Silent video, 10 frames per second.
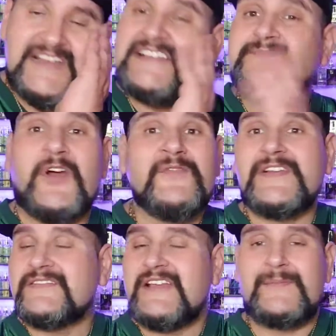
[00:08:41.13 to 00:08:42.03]
It's
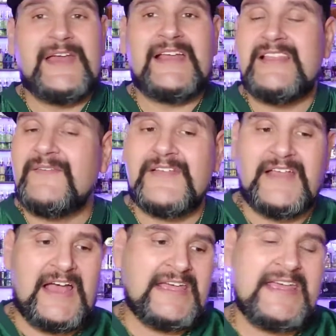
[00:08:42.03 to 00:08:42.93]
perfect. I mean, I love it.
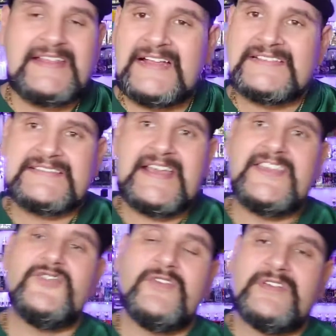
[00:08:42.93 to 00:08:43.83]
I cannot say
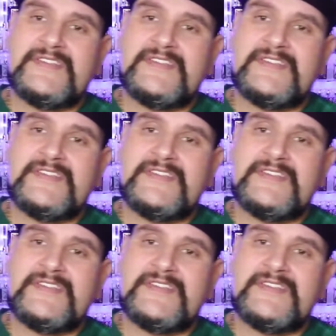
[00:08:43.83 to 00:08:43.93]
you